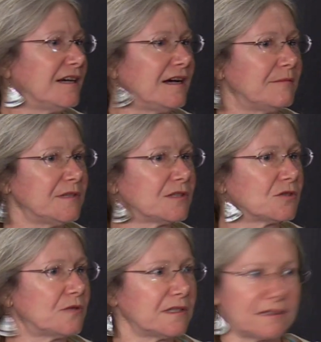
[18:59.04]
is
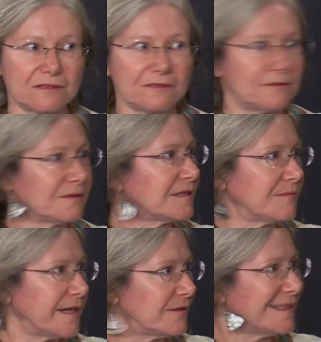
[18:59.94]
going to
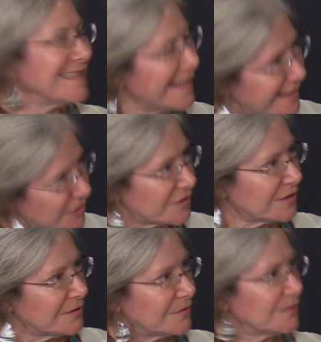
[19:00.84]
somehow endanger
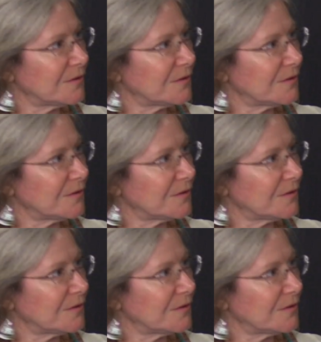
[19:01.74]
you,